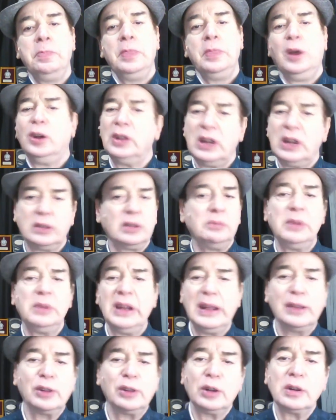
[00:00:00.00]
or that somebody
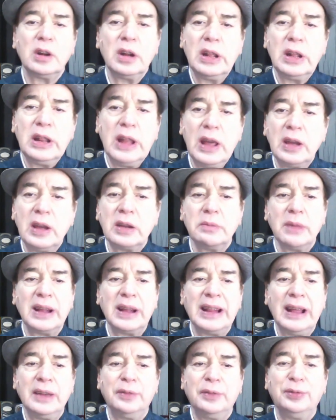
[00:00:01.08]
is already there in my
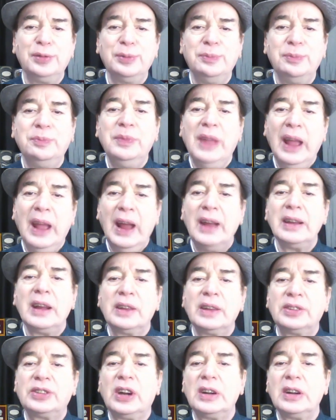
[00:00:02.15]
life, and I
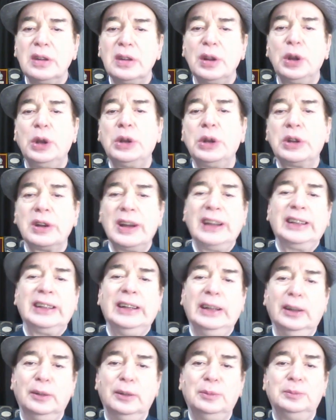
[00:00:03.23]
start
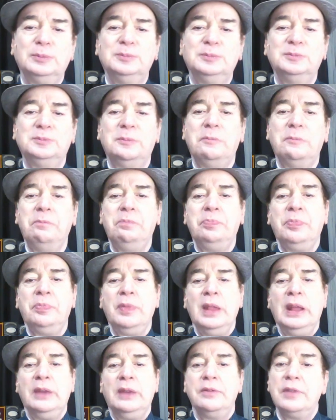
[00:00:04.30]
interacting.
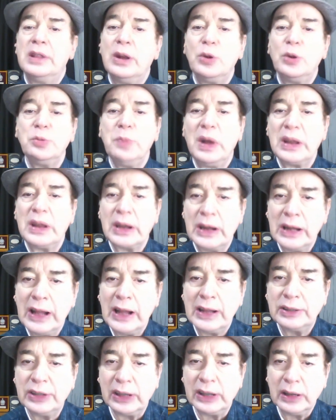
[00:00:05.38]
Without my
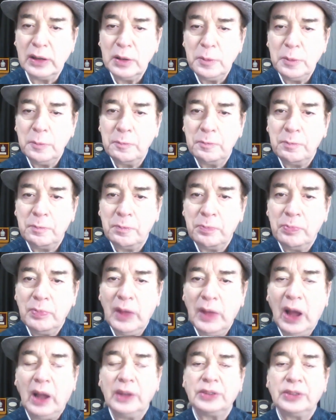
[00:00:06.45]
realizing,
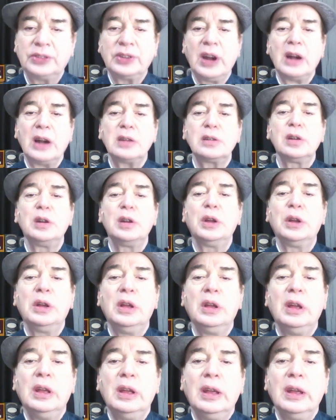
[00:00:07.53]
I start
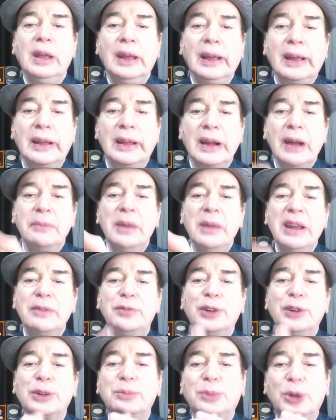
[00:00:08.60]
grabbing
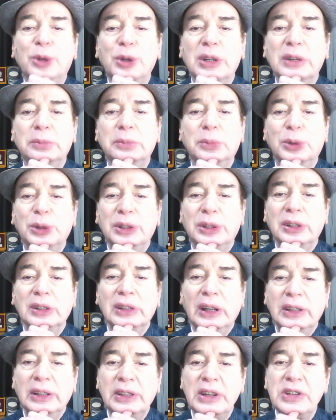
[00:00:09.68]
for more and more
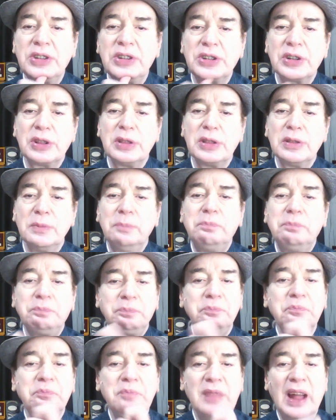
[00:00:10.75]
attention
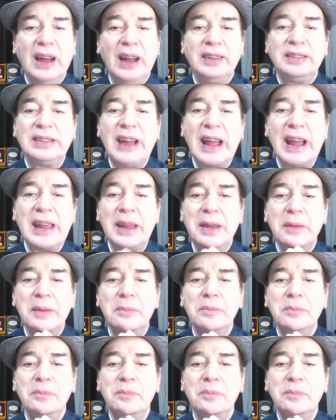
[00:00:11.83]
and time